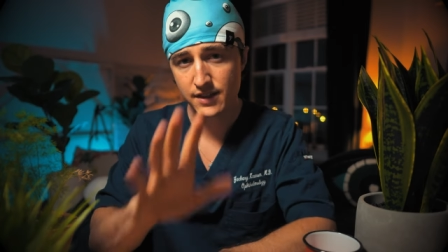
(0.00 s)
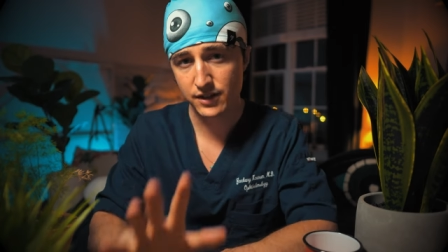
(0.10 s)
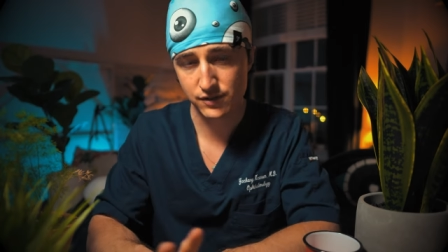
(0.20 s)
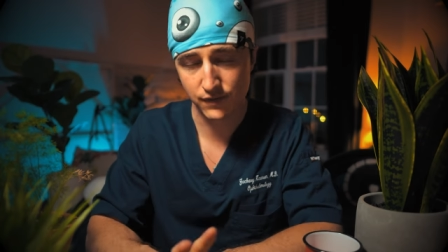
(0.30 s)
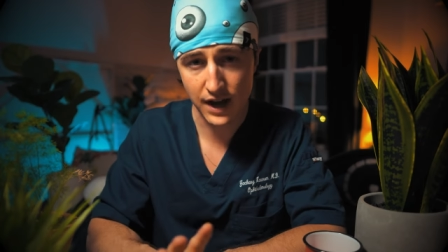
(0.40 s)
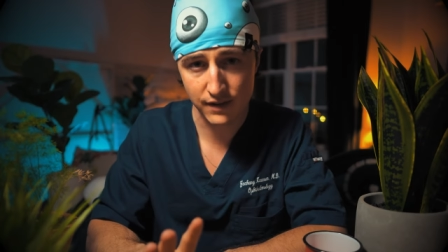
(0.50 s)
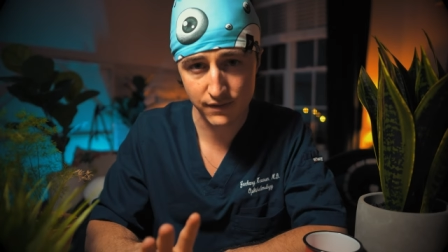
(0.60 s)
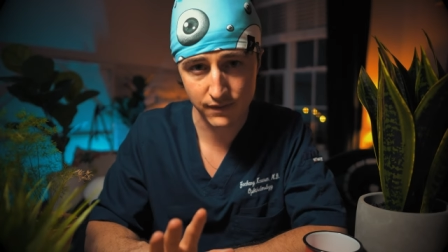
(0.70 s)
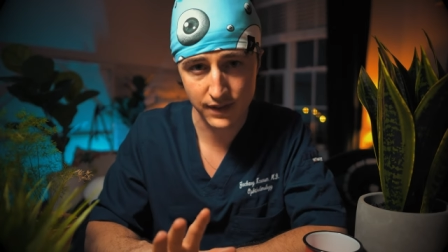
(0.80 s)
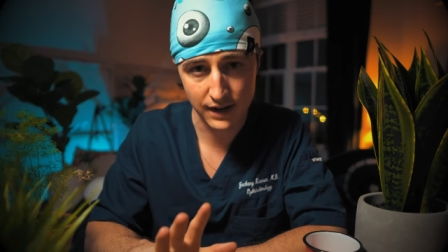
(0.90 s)
There's
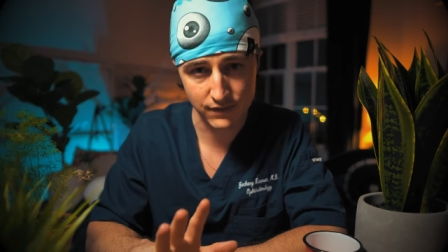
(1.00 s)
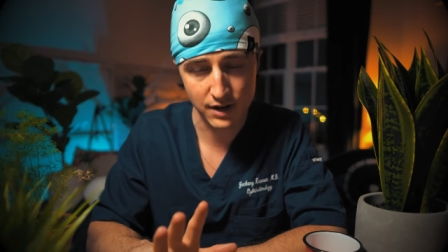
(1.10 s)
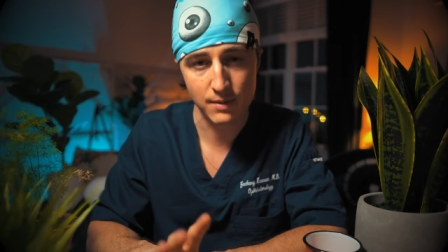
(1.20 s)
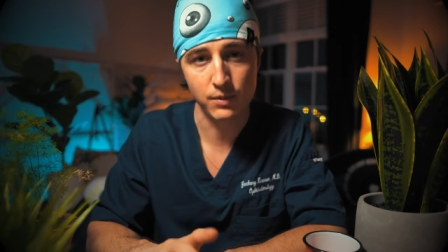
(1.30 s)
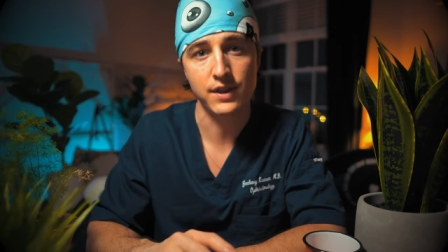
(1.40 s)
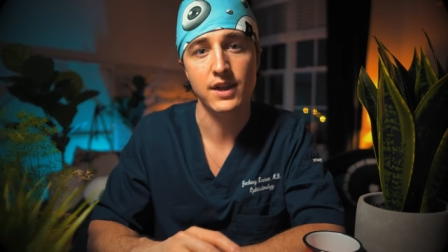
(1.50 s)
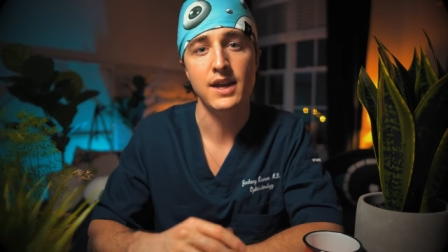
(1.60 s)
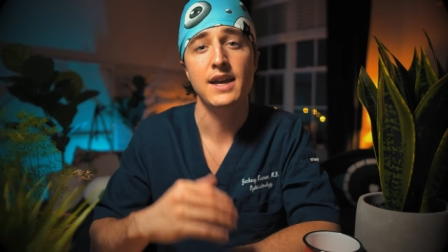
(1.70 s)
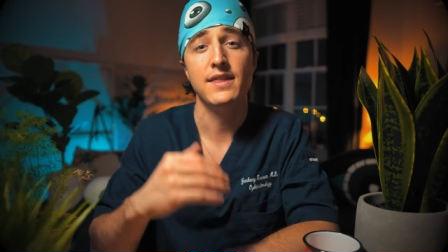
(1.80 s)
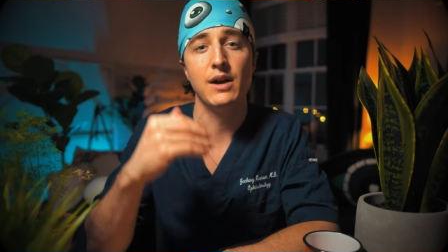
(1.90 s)
five that I've come up with
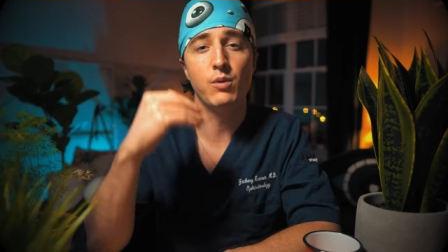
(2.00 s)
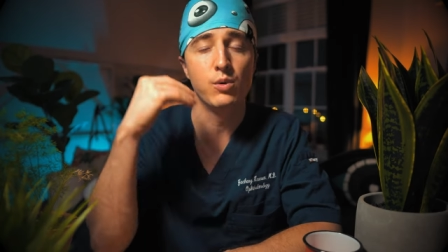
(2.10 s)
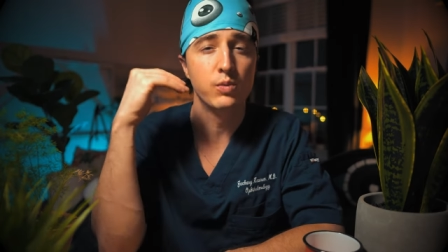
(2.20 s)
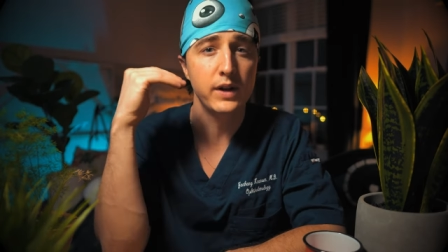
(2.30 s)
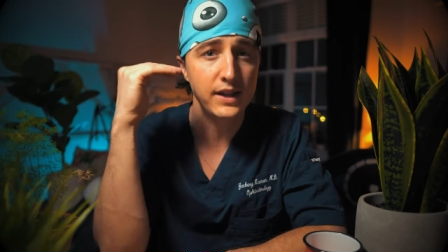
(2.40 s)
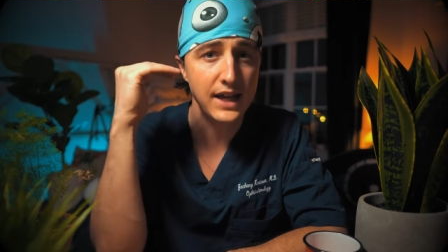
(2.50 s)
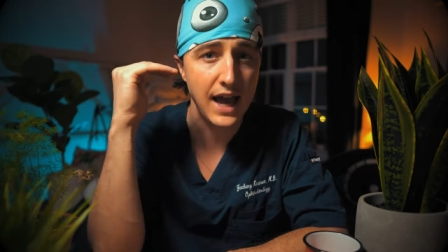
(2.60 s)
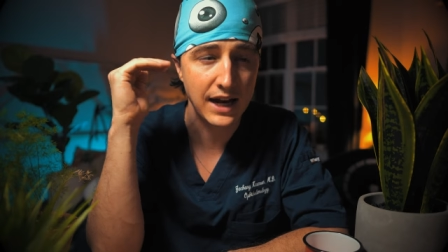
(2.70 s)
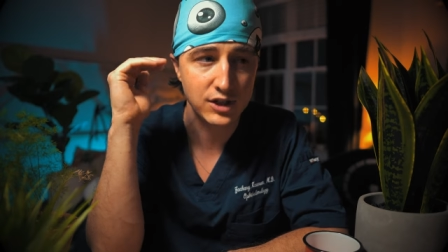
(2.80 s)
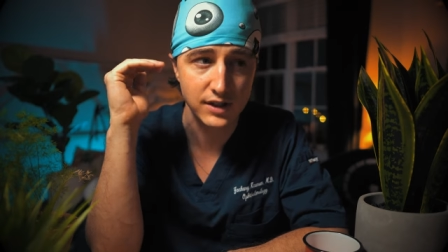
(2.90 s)
that will really
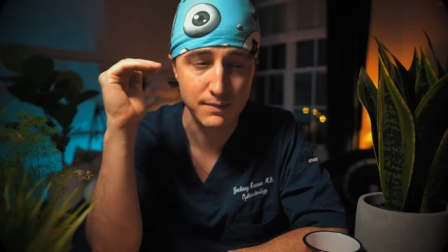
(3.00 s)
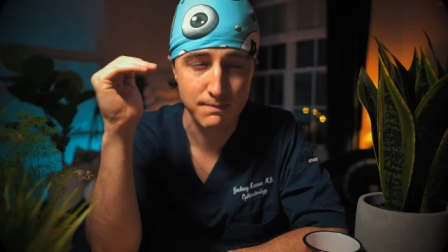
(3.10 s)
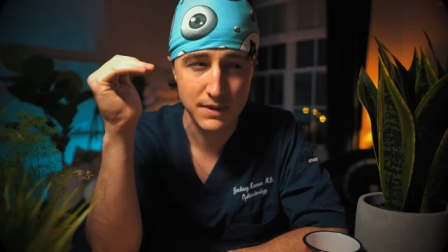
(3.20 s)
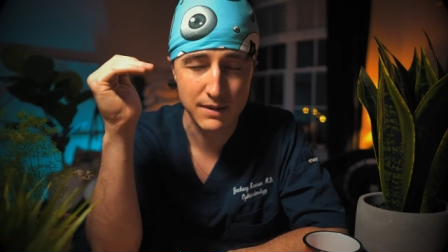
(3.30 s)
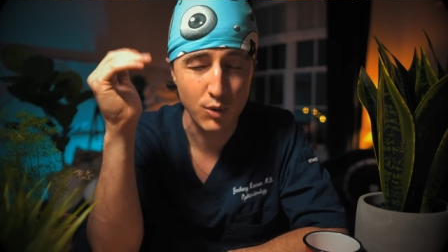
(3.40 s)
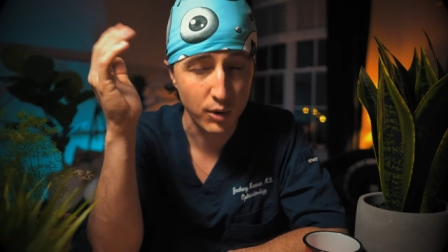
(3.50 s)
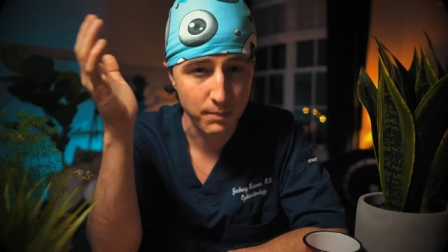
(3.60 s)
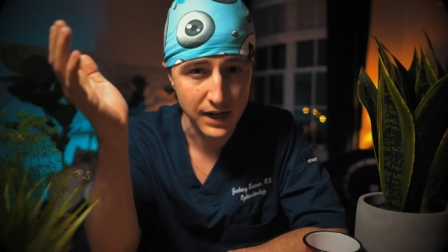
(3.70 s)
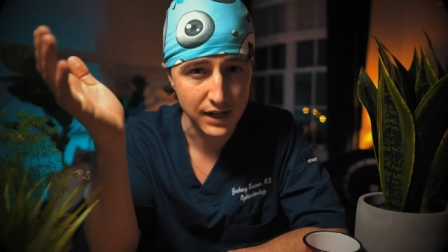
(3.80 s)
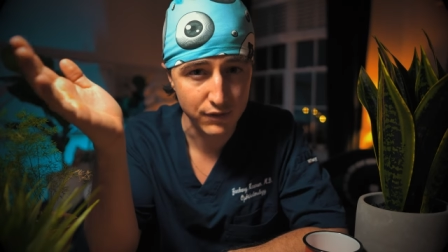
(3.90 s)
actually be more
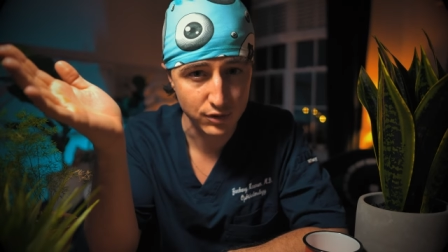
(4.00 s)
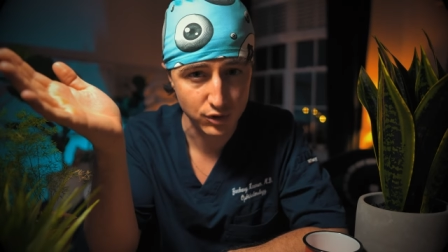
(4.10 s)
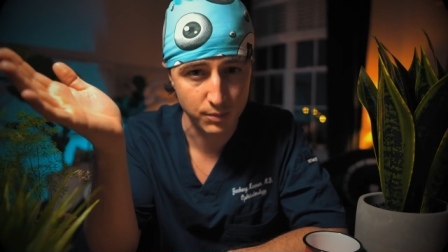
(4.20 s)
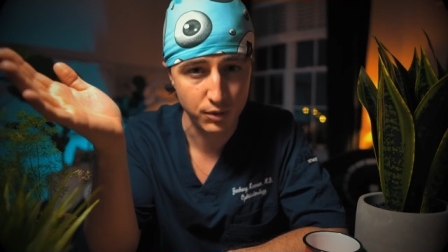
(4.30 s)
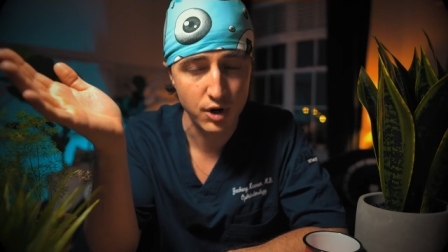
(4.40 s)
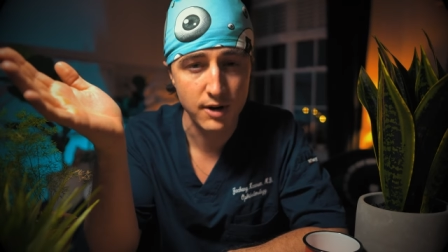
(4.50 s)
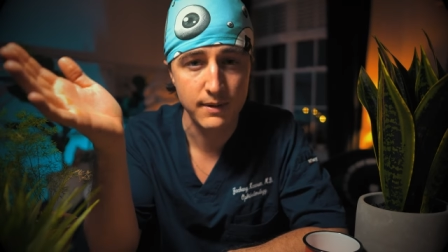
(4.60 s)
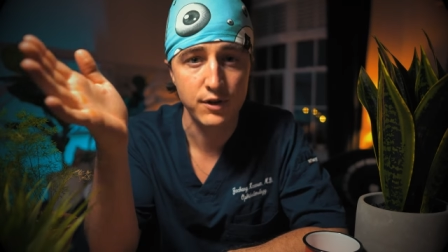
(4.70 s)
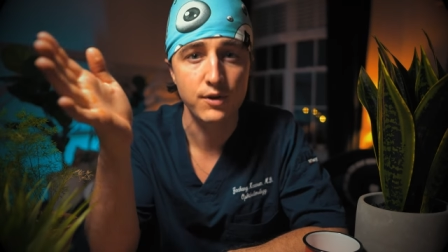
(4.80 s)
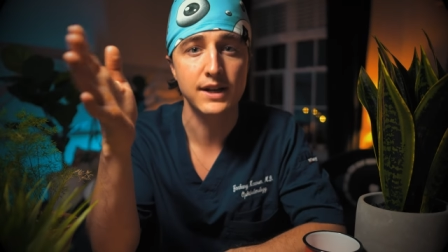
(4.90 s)
meaningful to a program
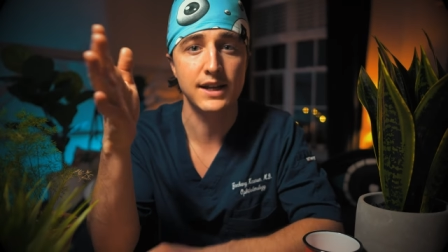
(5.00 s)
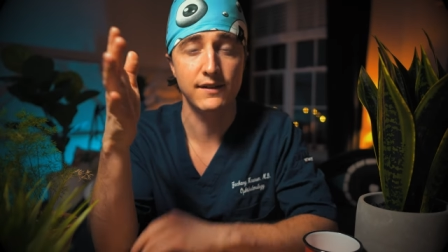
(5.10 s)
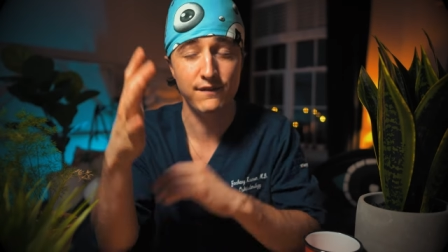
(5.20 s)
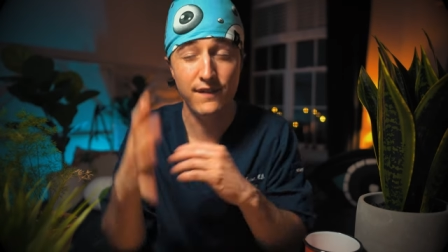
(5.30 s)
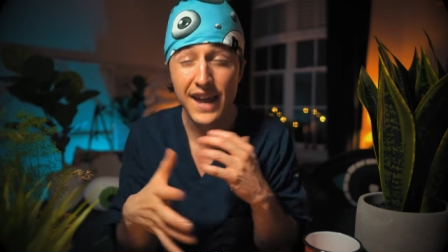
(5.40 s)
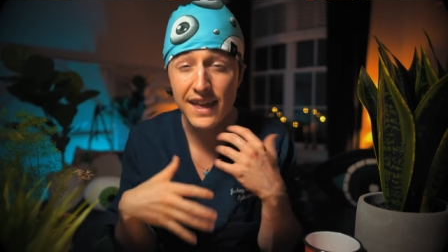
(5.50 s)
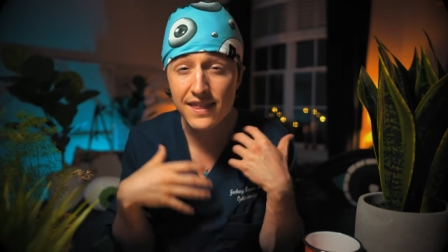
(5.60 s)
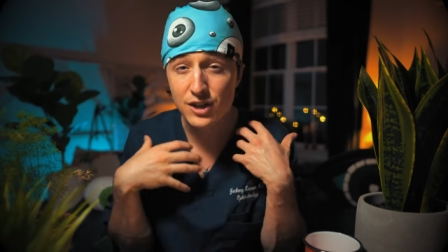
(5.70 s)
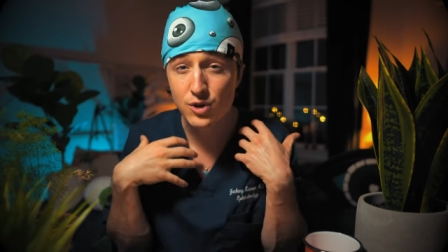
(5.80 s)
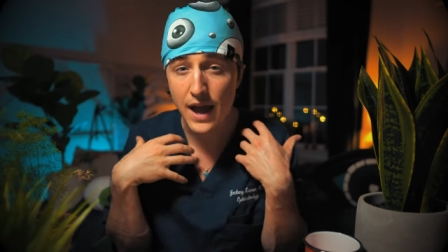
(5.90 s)
if you can convey
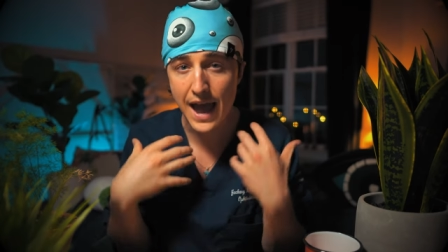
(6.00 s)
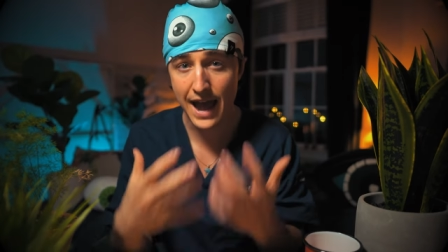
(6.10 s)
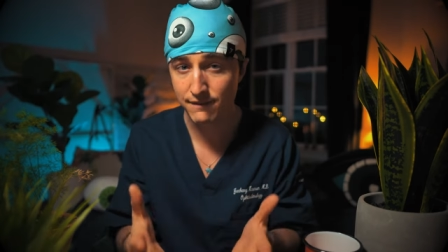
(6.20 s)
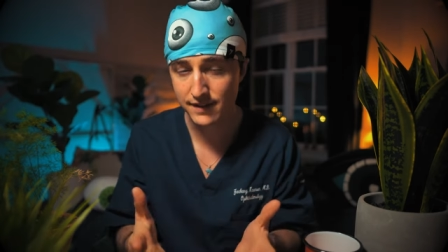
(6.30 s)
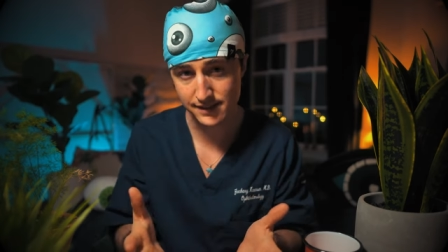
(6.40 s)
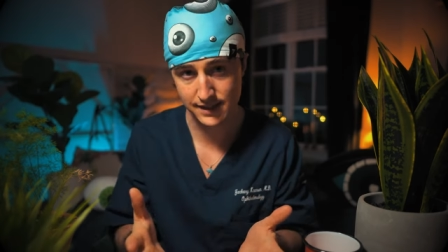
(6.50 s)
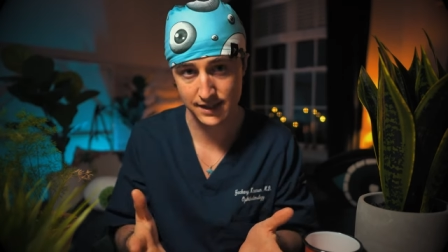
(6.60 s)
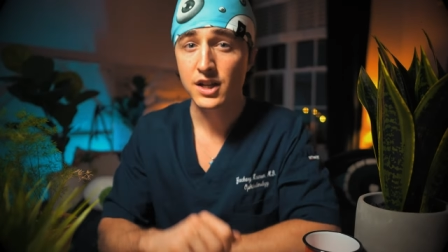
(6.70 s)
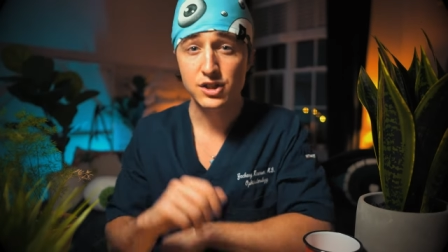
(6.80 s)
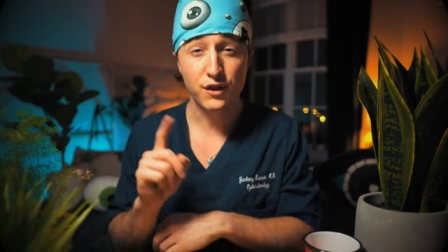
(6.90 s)
that you have these things.